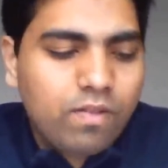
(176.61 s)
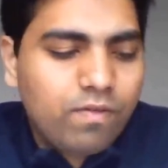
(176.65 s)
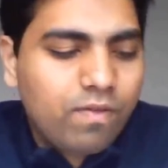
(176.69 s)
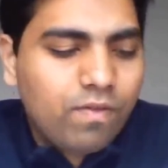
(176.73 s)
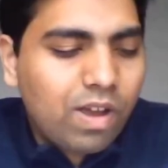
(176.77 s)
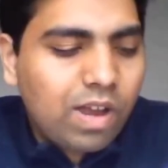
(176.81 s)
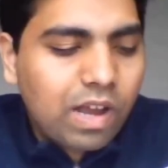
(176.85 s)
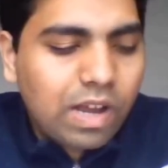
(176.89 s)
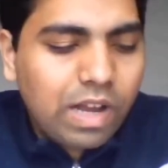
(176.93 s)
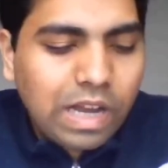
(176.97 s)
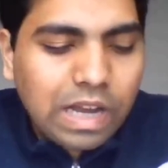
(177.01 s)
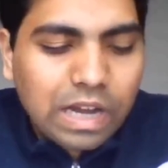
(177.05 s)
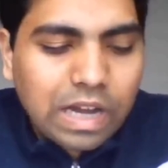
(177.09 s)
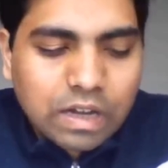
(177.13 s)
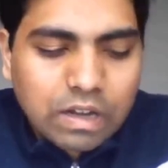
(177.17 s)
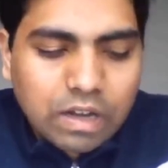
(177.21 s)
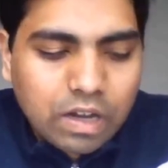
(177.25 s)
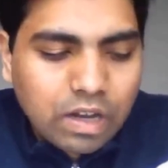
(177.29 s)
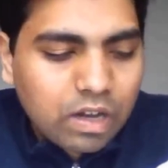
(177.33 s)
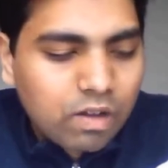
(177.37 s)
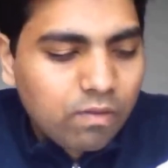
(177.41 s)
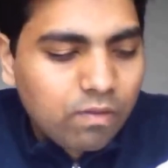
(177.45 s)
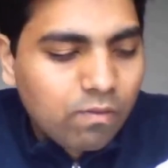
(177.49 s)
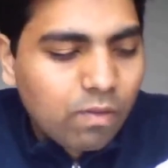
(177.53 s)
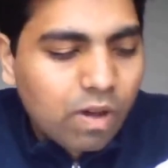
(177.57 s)
via
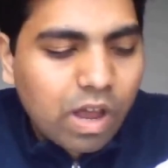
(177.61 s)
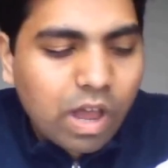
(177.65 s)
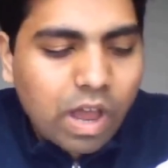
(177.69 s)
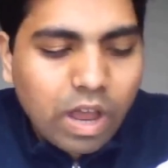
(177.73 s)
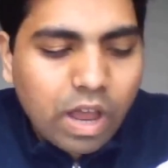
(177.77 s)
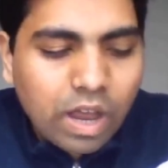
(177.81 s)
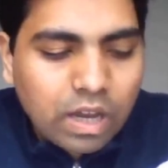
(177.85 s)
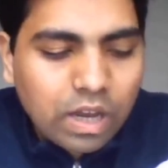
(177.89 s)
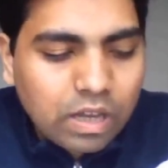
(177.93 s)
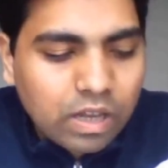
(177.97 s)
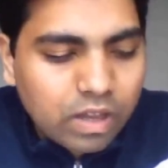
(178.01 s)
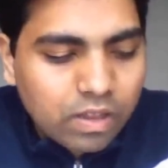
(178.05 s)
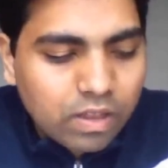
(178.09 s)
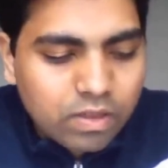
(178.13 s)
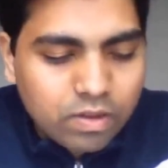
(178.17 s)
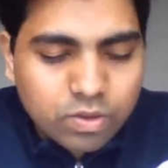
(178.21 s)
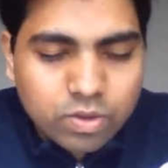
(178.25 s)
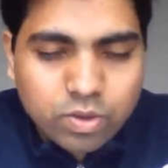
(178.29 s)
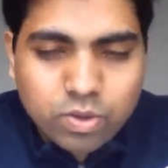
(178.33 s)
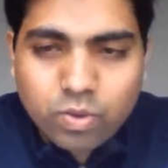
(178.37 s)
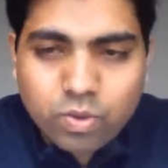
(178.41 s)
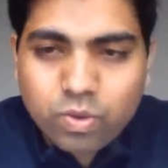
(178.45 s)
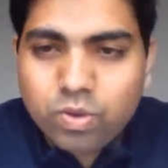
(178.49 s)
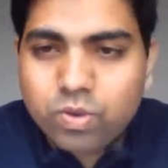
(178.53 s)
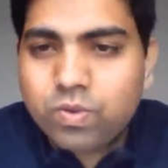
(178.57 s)
LinkedIn, via any other
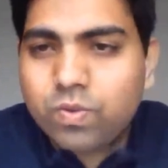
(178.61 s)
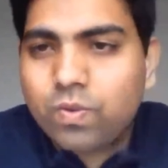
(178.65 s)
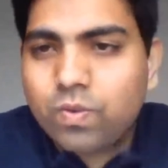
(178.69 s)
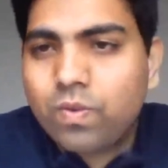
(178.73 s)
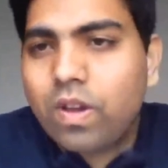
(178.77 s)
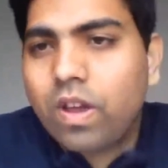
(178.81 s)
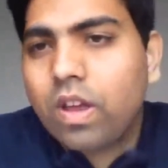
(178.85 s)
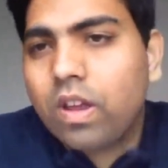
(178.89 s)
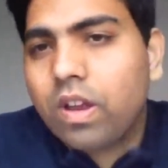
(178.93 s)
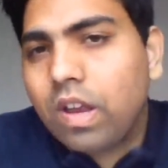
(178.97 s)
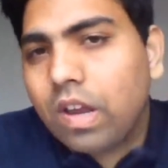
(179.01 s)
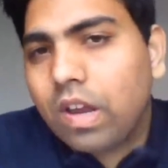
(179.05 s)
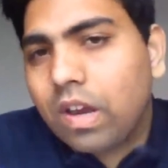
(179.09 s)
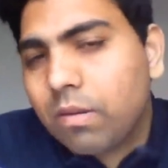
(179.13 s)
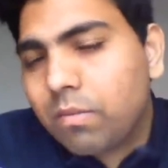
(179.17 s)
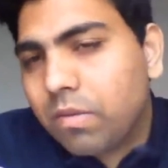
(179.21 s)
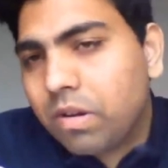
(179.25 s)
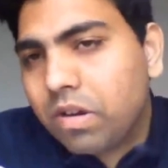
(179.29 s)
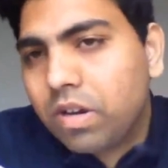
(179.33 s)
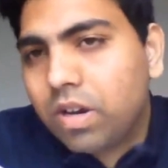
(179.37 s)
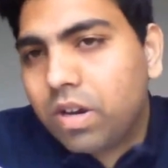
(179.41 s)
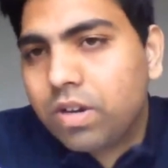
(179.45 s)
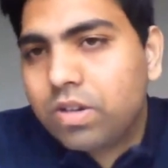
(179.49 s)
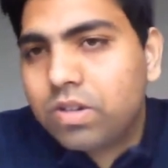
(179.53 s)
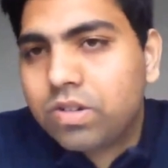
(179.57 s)
source, via
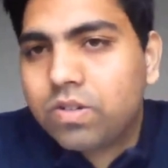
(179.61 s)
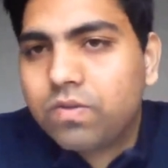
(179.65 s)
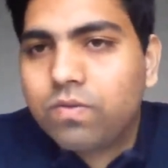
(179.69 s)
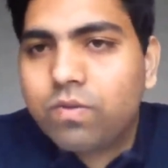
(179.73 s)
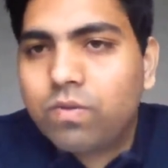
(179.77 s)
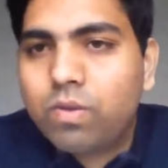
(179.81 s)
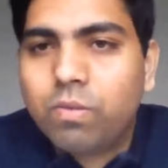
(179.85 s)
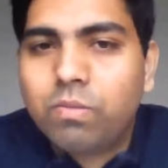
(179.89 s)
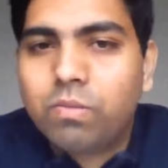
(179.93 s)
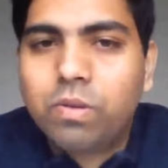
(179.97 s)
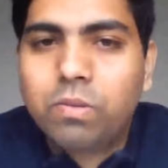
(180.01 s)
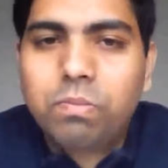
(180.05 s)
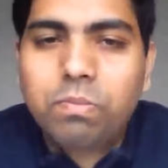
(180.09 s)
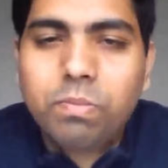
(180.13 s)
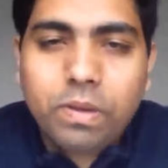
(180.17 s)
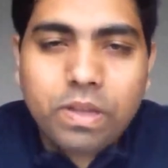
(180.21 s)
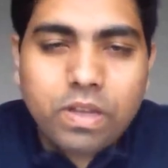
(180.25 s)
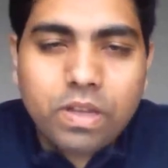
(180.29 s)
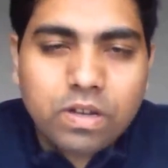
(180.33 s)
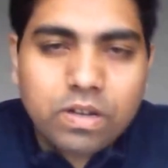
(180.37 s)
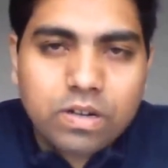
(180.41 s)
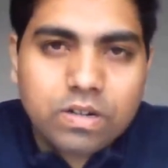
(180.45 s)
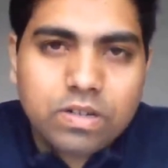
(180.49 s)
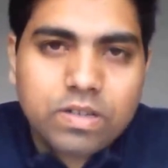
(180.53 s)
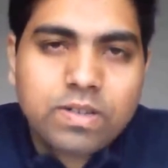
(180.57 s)
recommendation from your
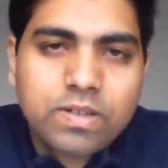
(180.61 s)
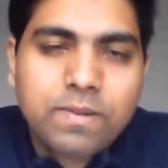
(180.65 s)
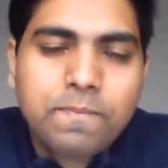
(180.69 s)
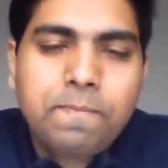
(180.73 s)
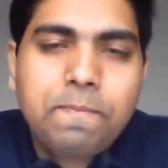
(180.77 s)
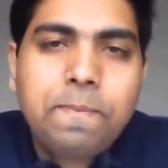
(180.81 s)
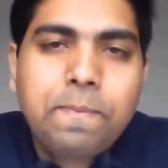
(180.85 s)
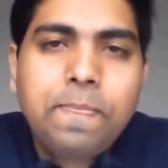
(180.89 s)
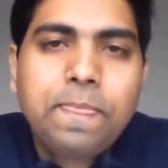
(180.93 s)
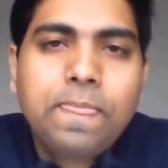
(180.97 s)
peers.